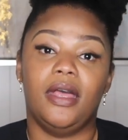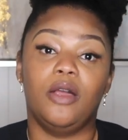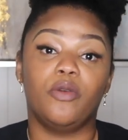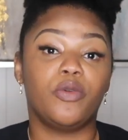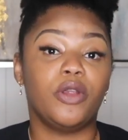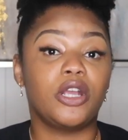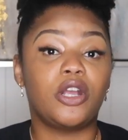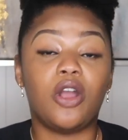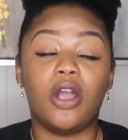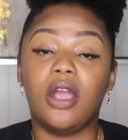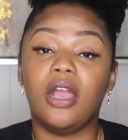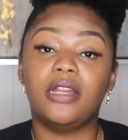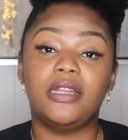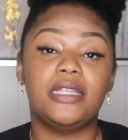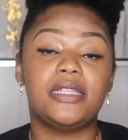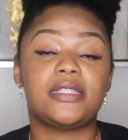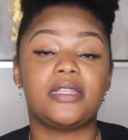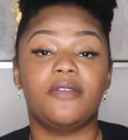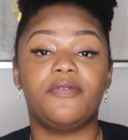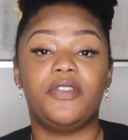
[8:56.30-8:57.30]

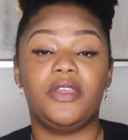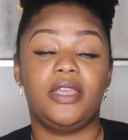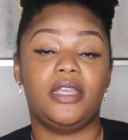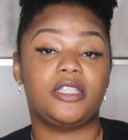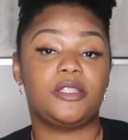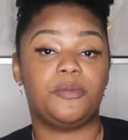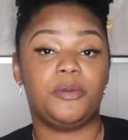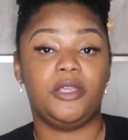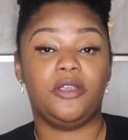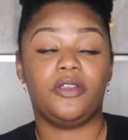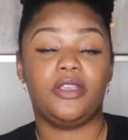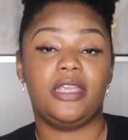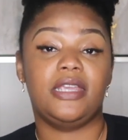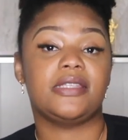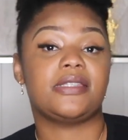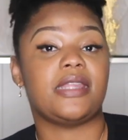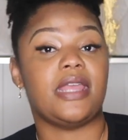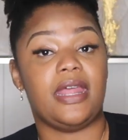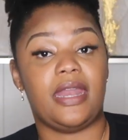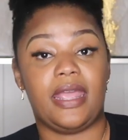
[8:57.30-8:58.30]
Regardless of the
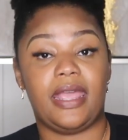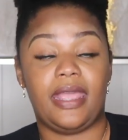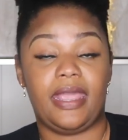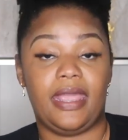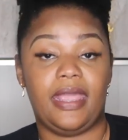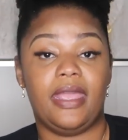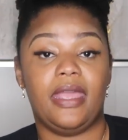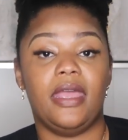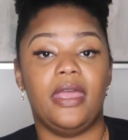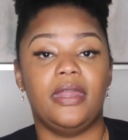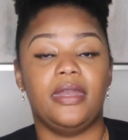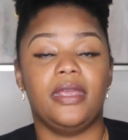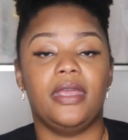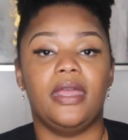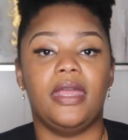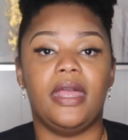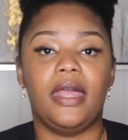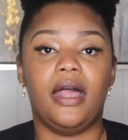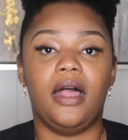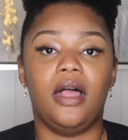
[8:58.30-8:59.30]
experience that I
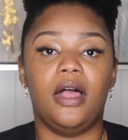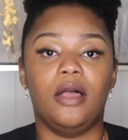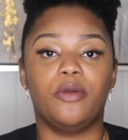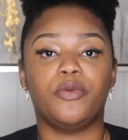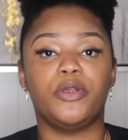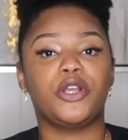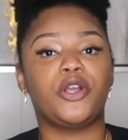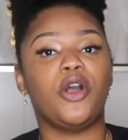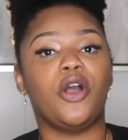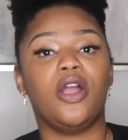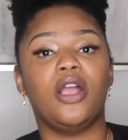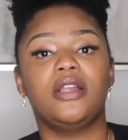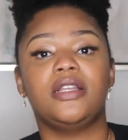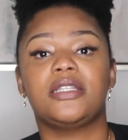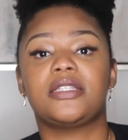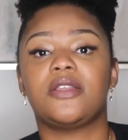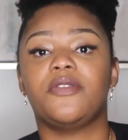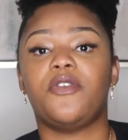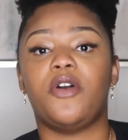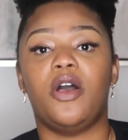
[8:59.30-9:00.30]
had,
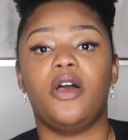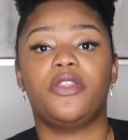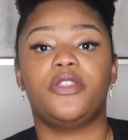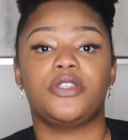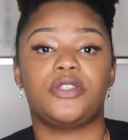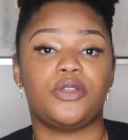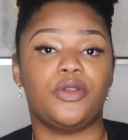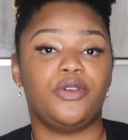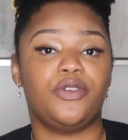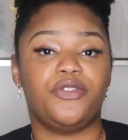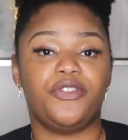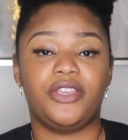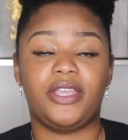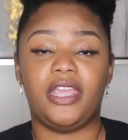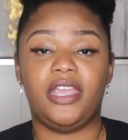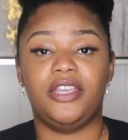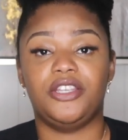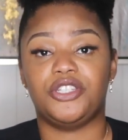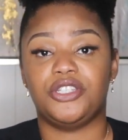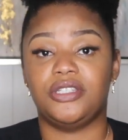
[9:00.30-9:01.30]
regardless of all the
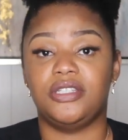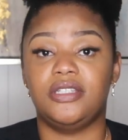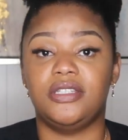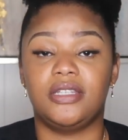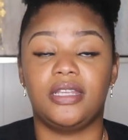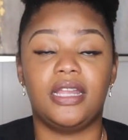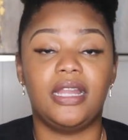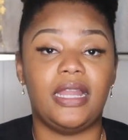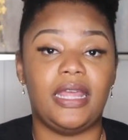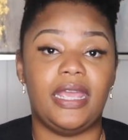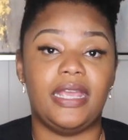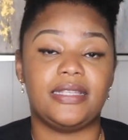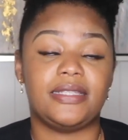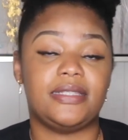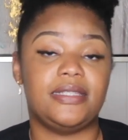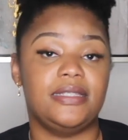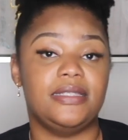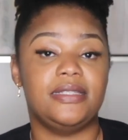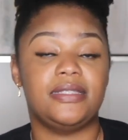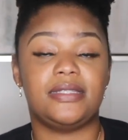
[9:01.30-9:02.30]
certification
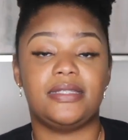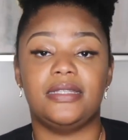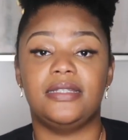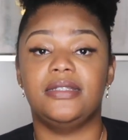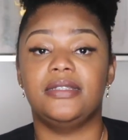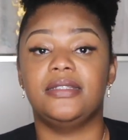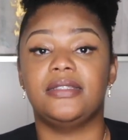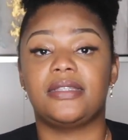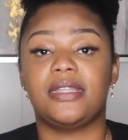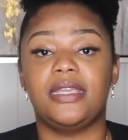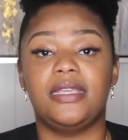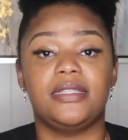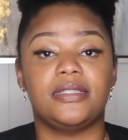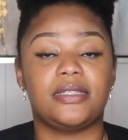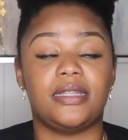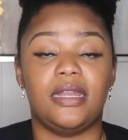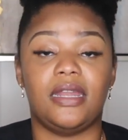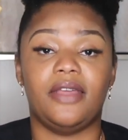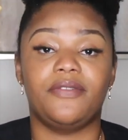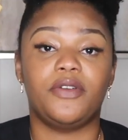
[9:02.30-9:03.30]
classes and
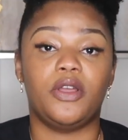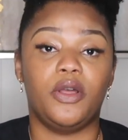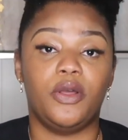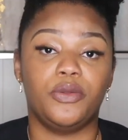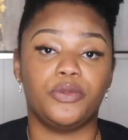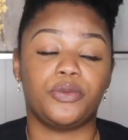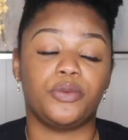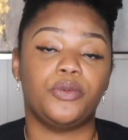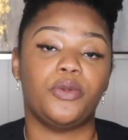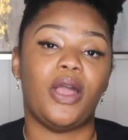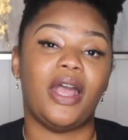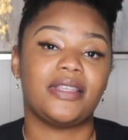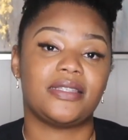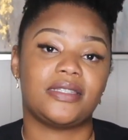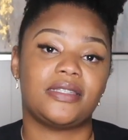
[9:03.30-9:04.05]
things that I've gone through, I